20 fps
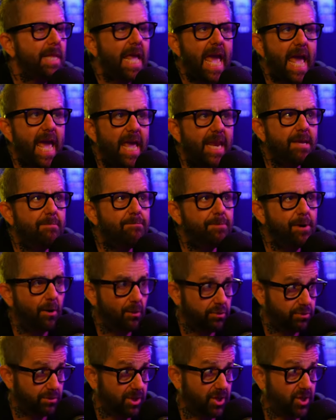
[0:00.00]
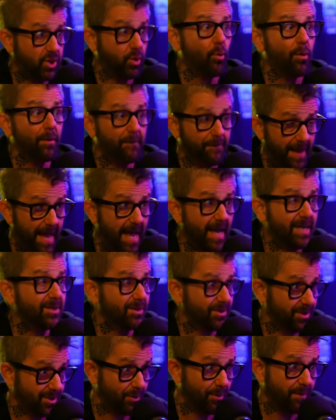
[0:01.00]

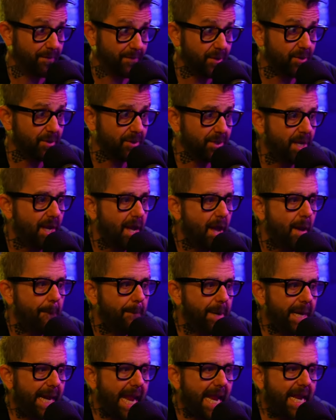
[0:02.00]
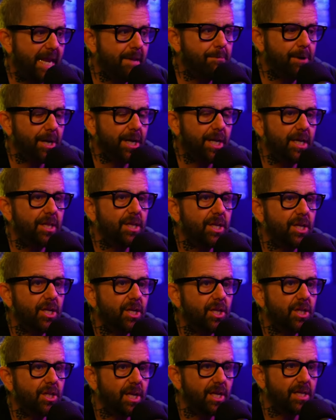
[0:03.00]
Axl's short fuse. But anybody
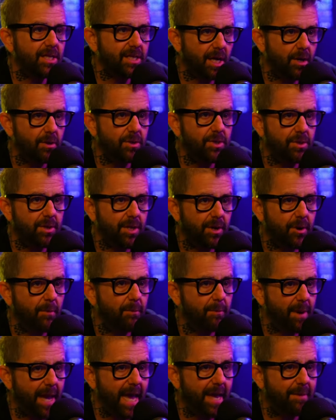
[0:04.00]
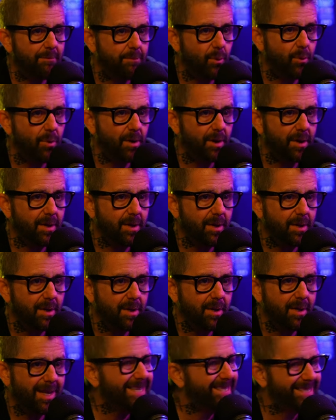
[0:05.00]
that tells you they're a bad boy
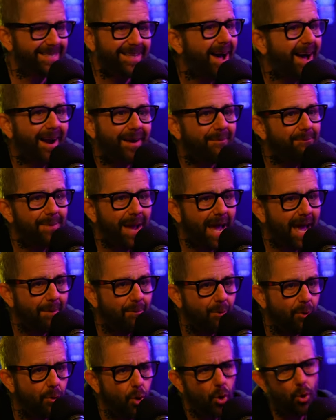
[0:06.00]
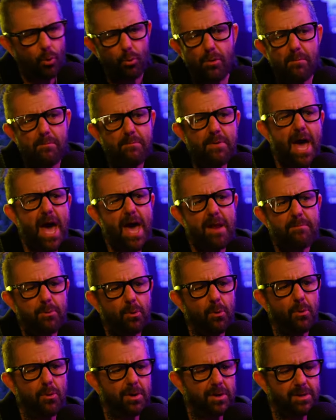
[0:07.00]
is not a bad boy. We're bad
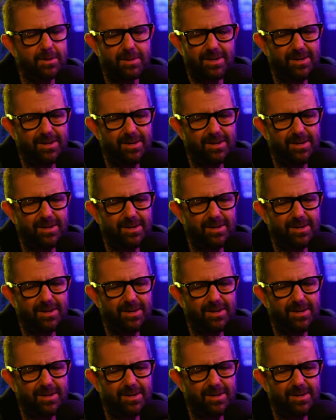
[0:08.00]
boys.